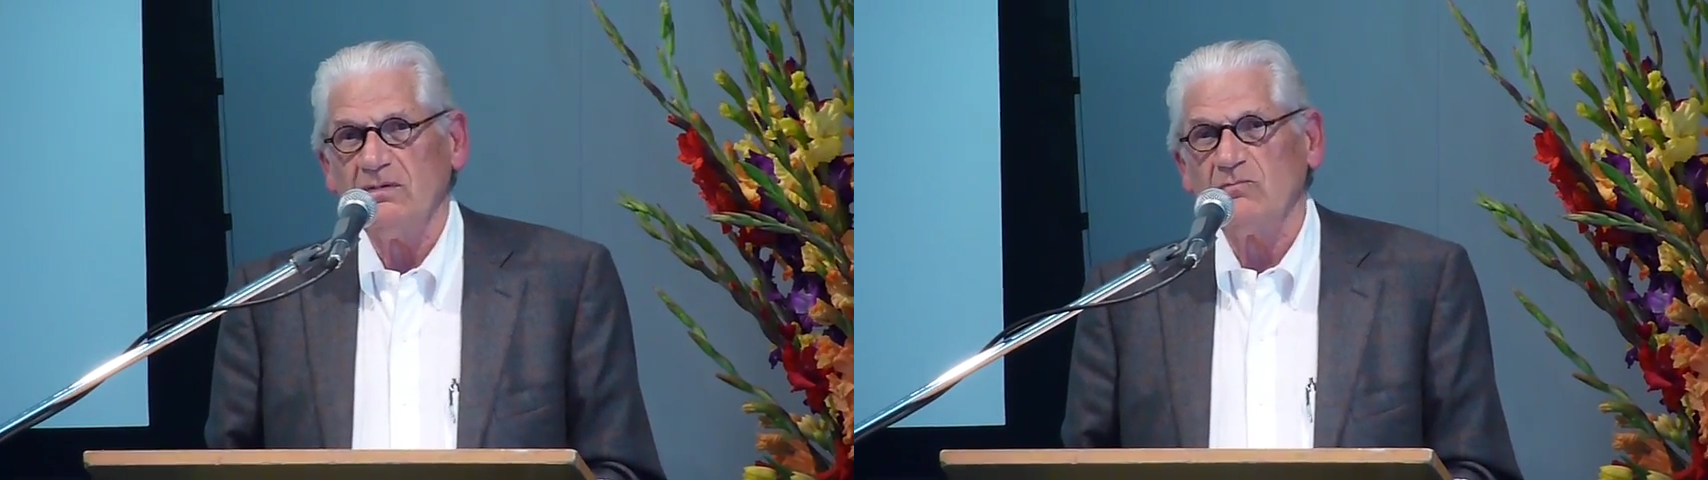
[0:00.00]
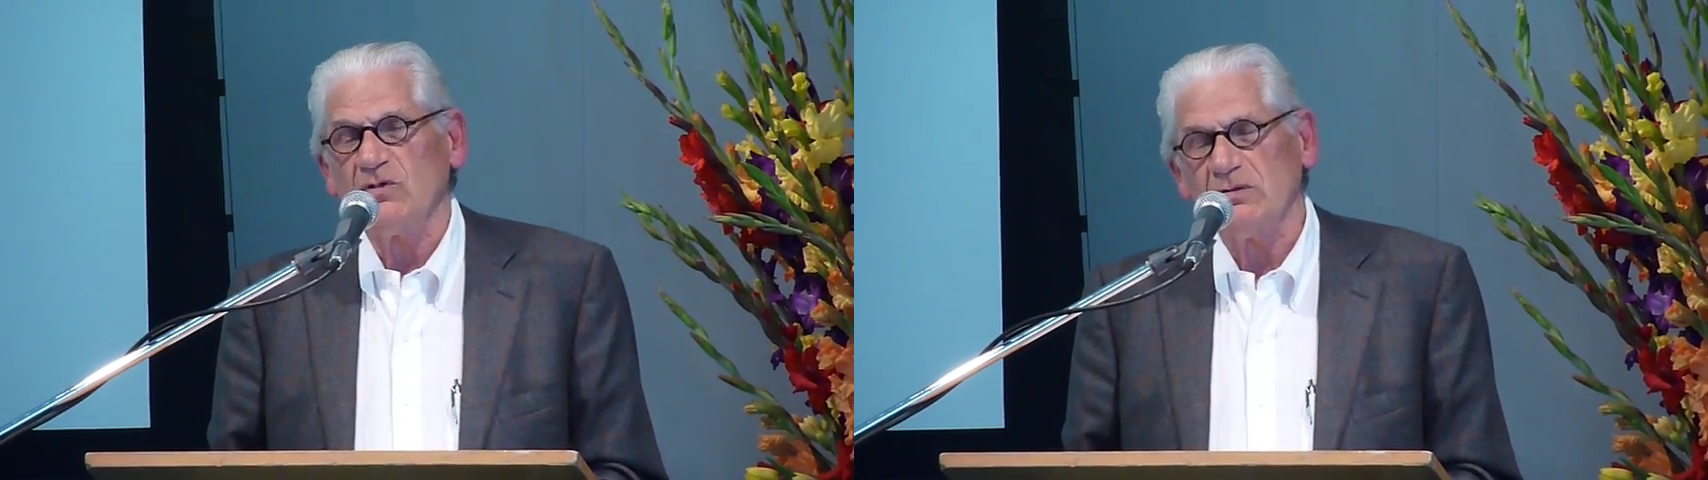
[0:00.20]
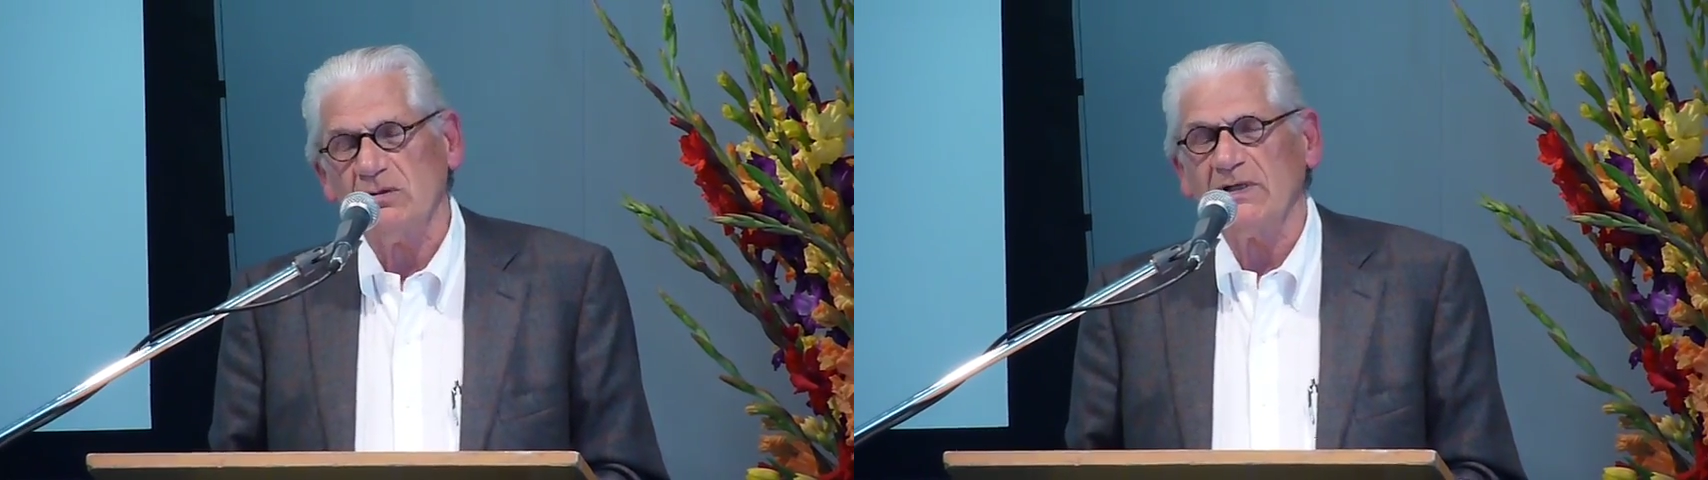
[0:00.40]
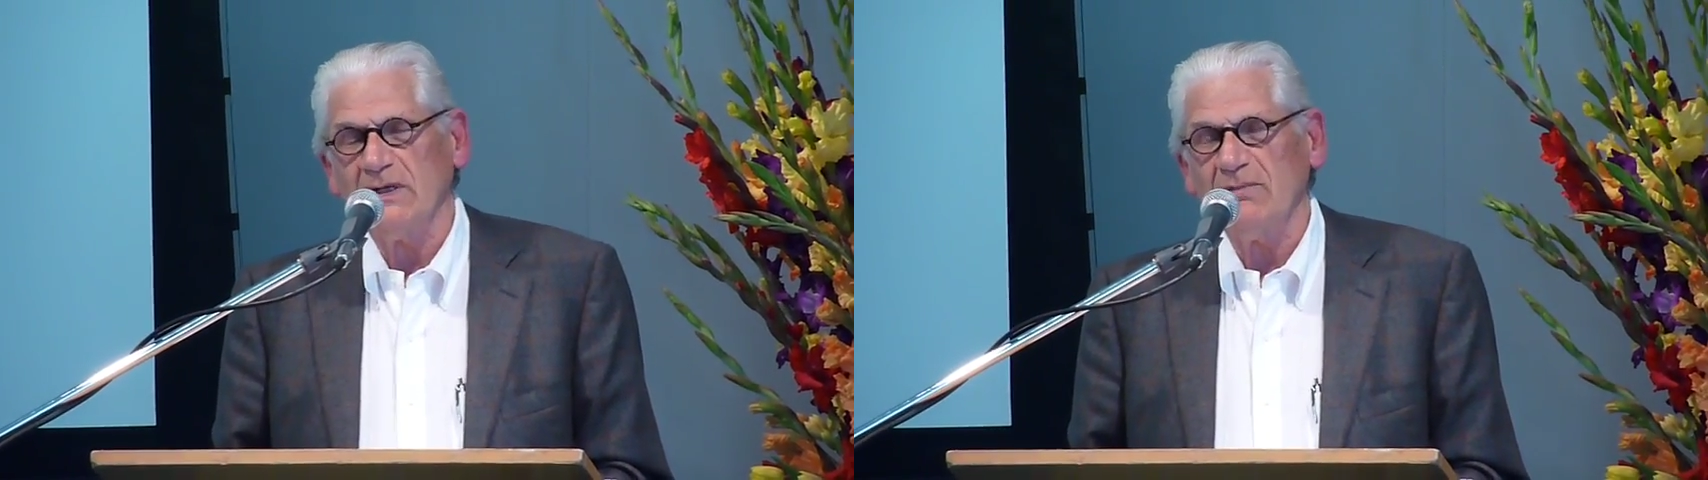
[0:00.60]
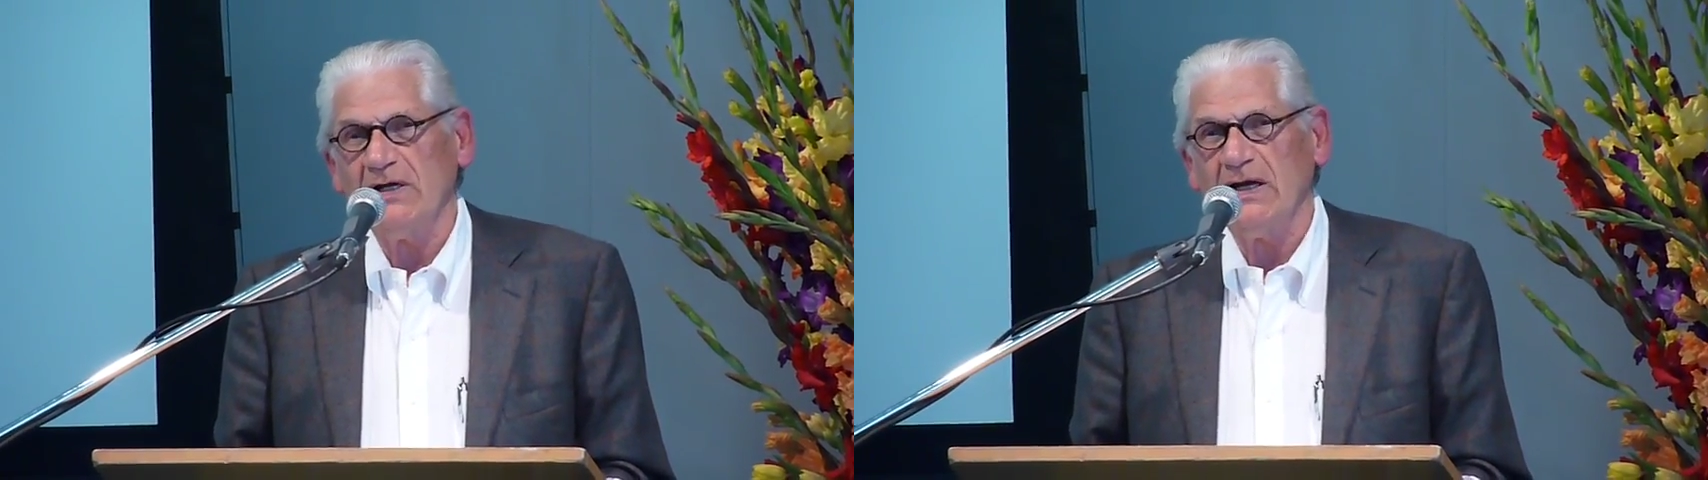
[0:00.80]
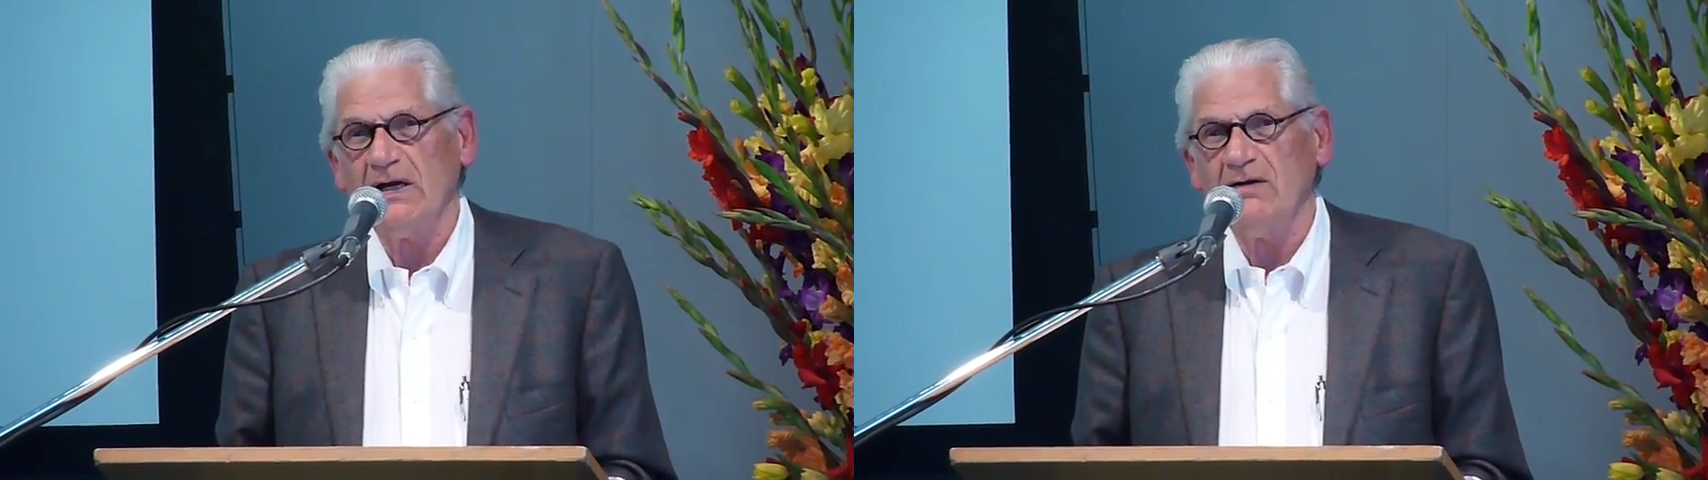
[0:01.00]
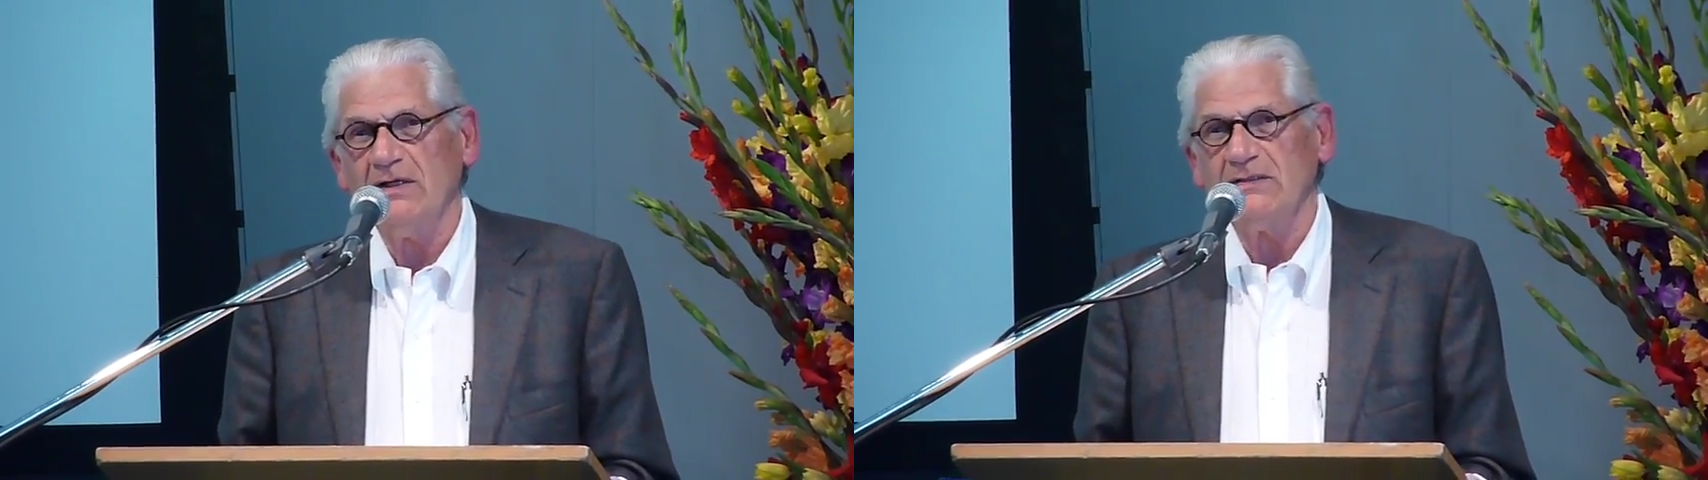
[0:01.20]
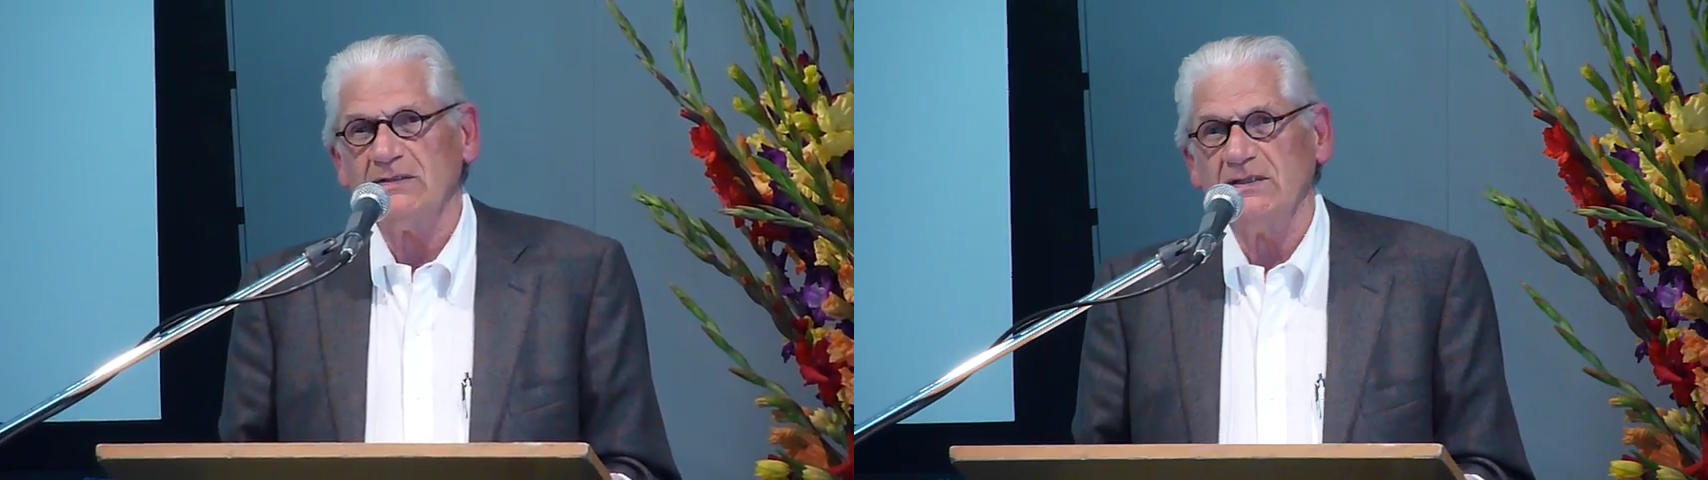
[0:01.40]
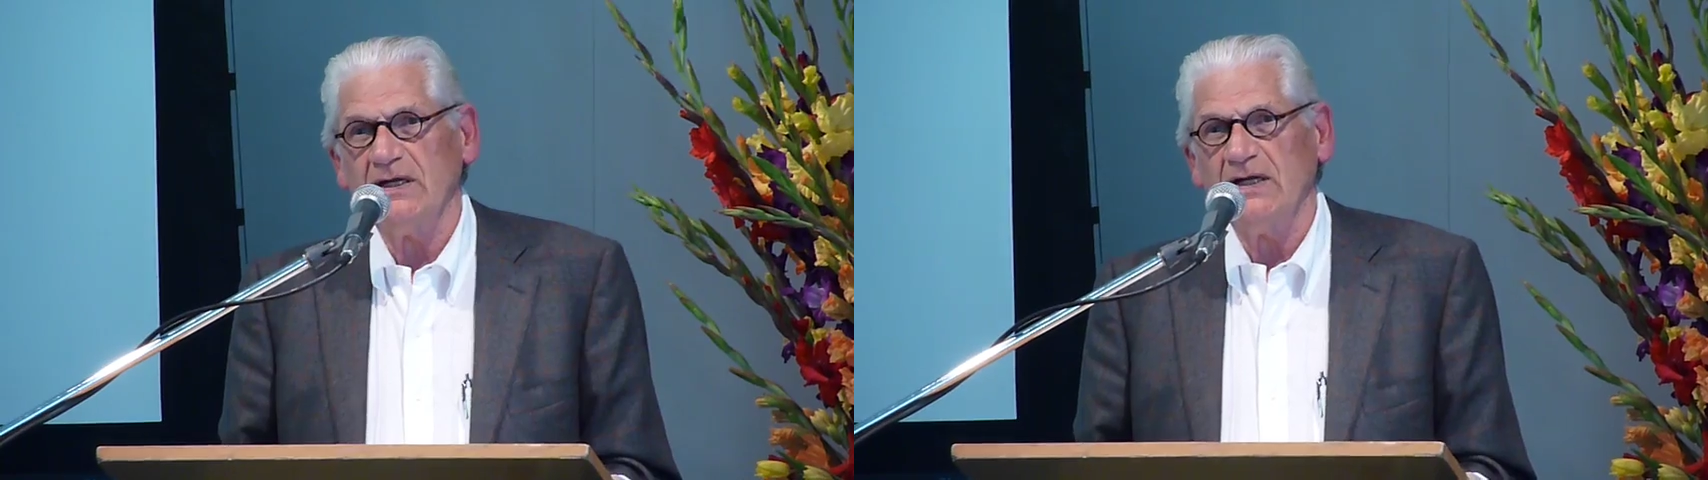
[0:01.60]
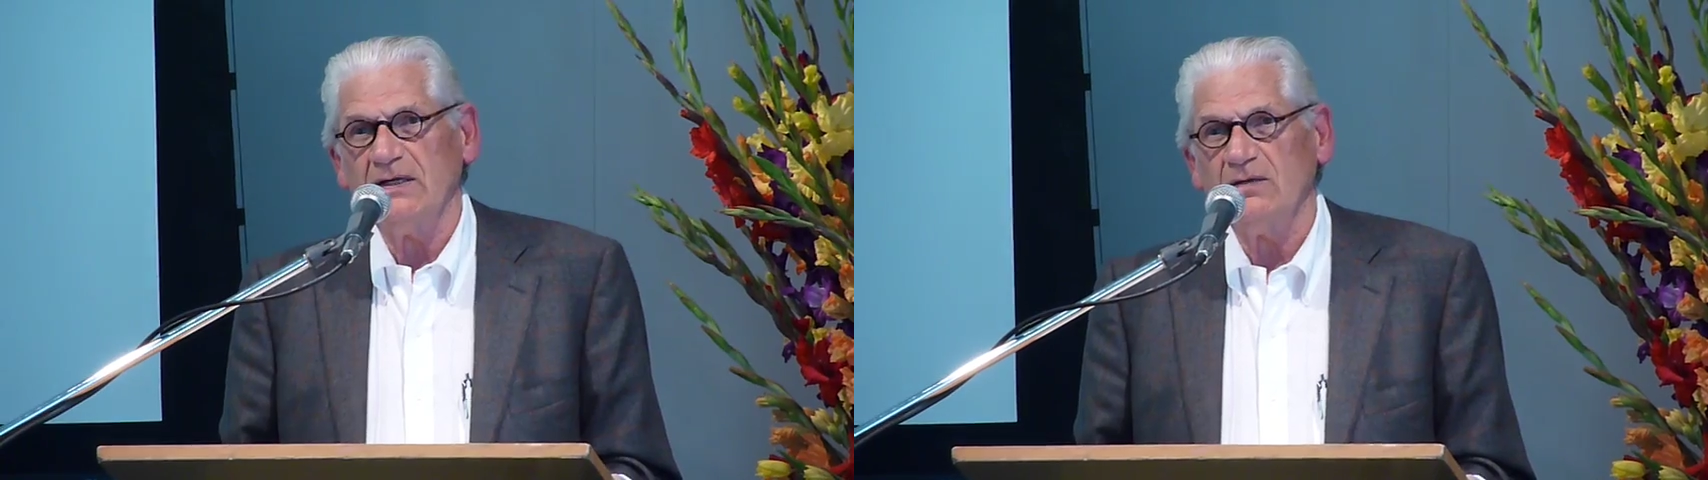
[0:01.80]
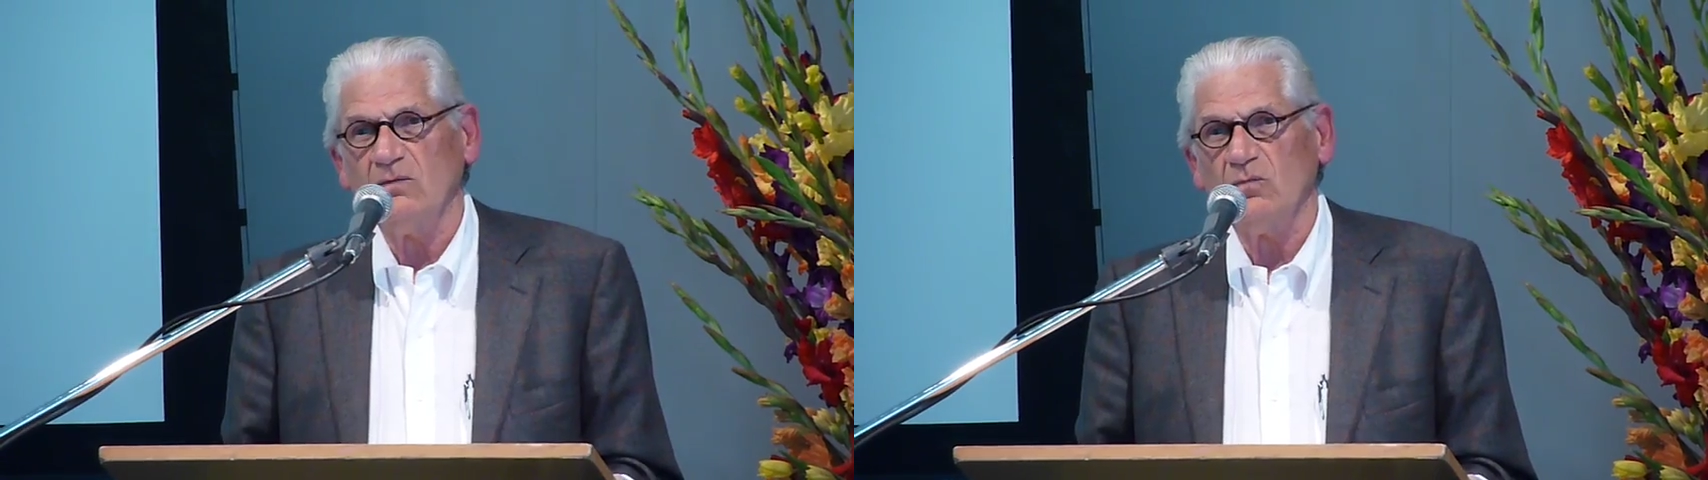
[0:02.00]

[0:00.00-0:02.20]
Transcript: when we're talking about Harriet today,